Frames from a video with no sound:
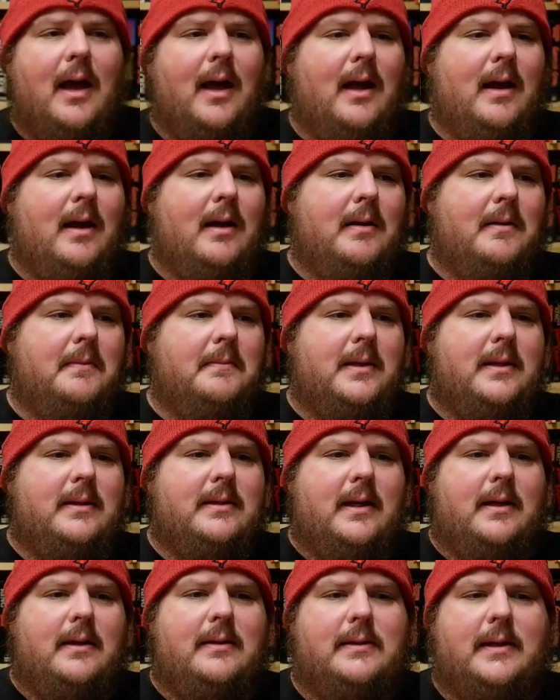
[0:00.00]
Um,
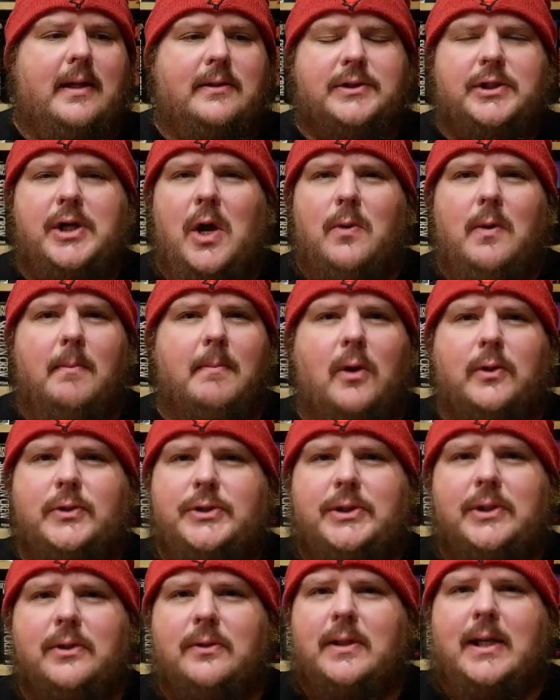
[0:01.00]
there, there's no
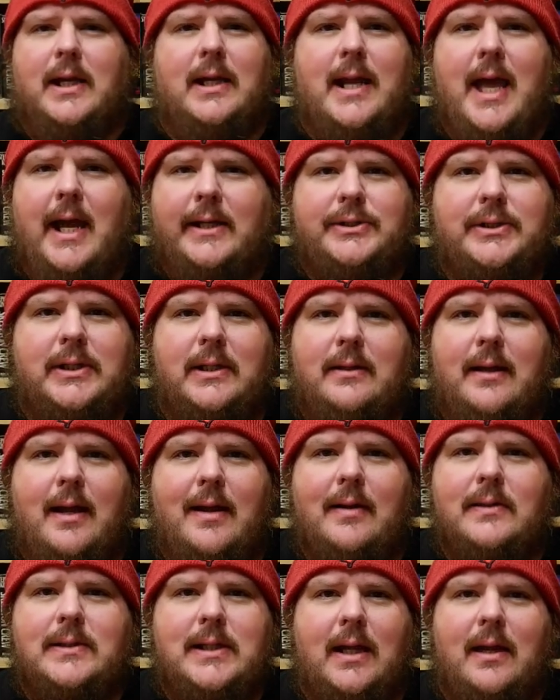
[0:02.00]
emotional connection
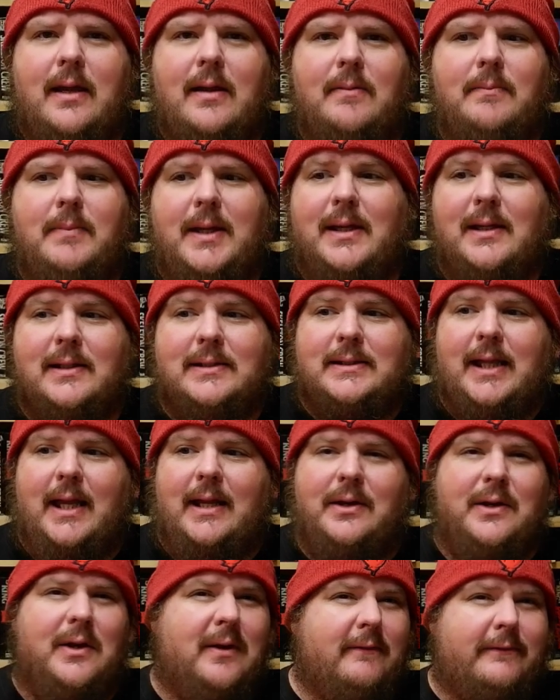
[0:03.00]
there to him because
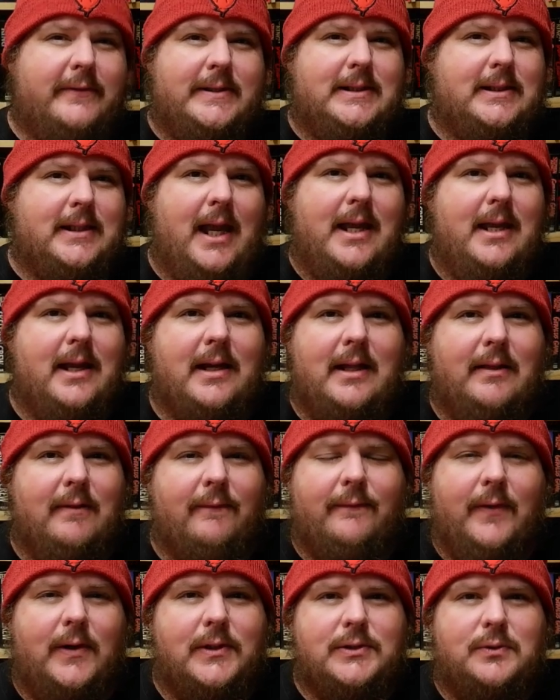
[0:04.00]
they nerfed Stan in the
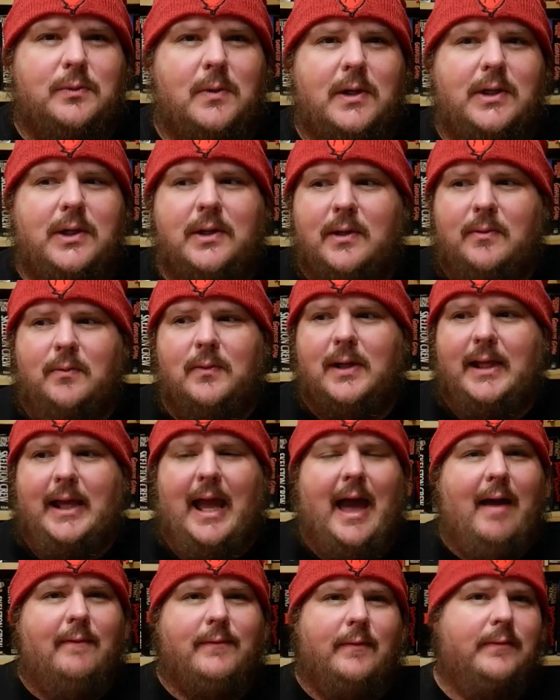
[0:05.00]
first one. You didn't really
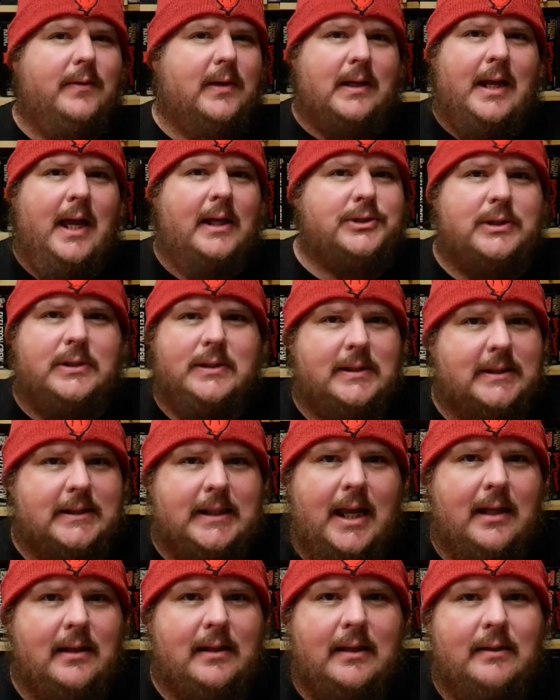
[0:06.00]
have a connection to
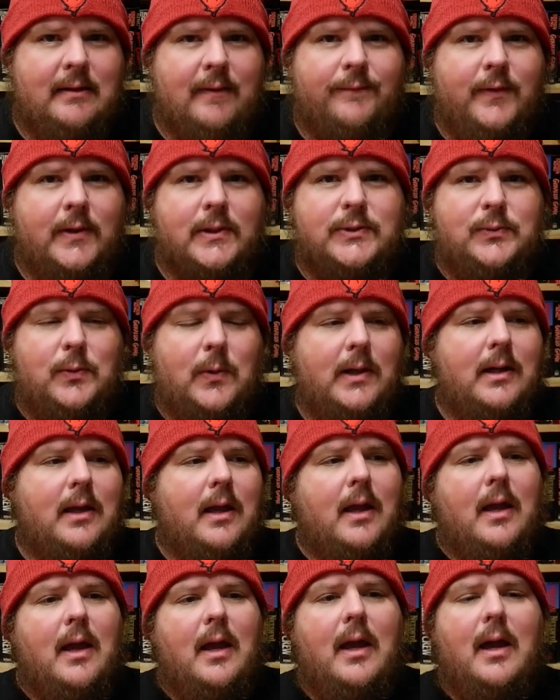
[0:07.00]
Stanley in the first one.
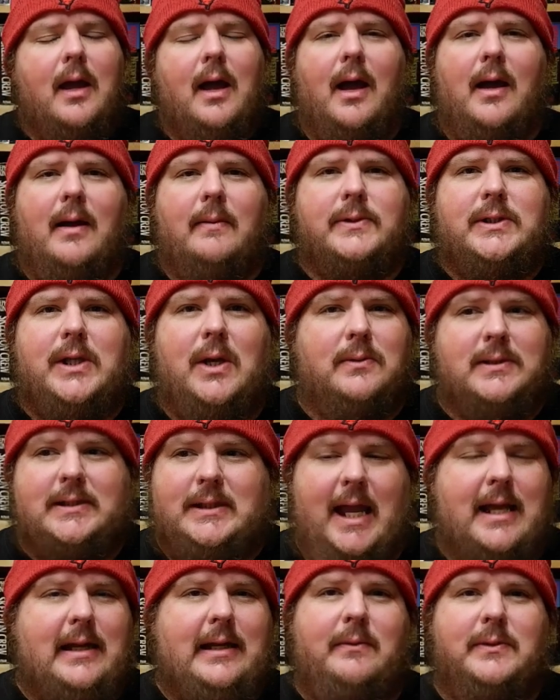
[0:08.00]
Um, so
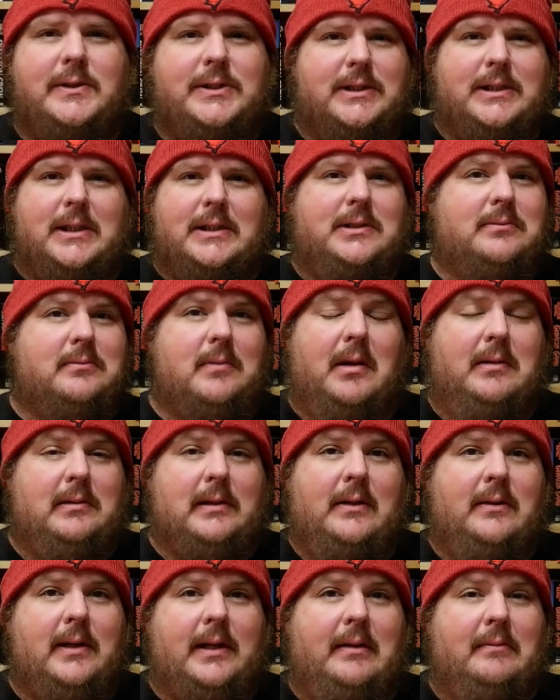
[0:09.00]
Stanley was just a, a,
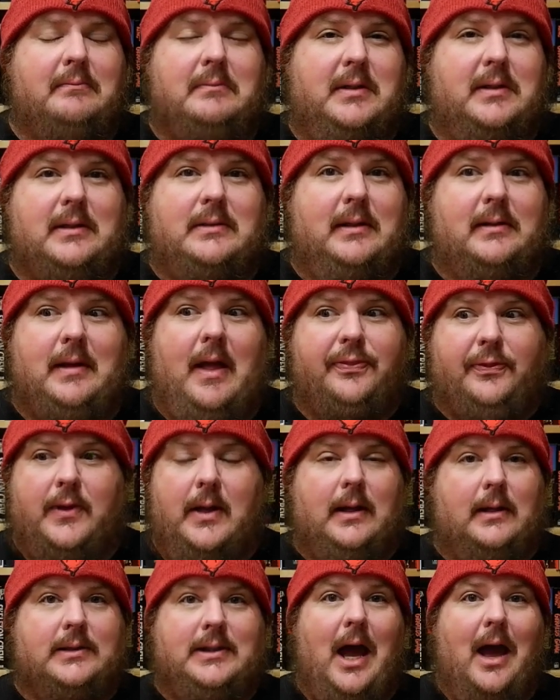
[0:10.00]
literally a, a,
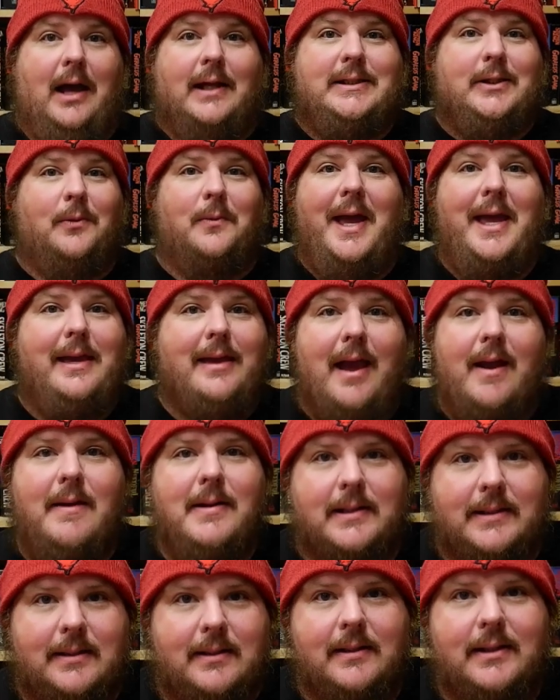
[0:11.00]
a toss-away
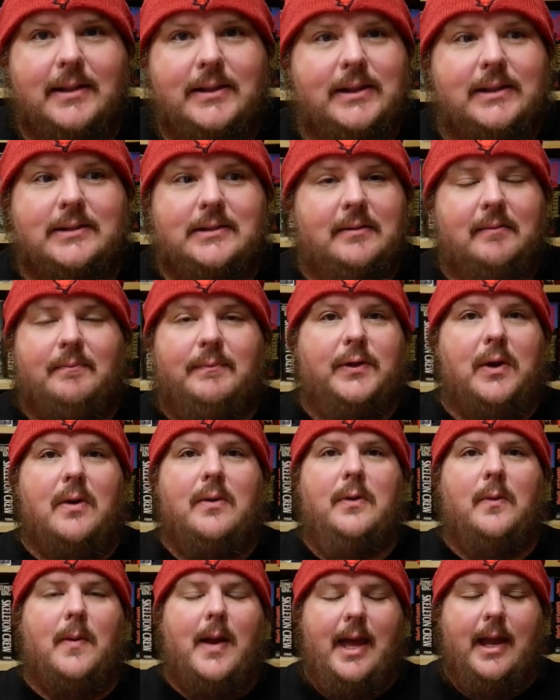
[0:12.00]
character. He's just
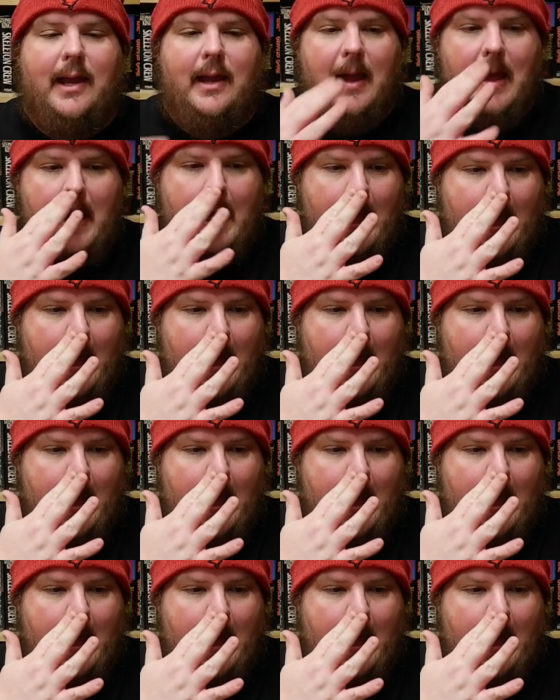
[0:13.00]
thrown away.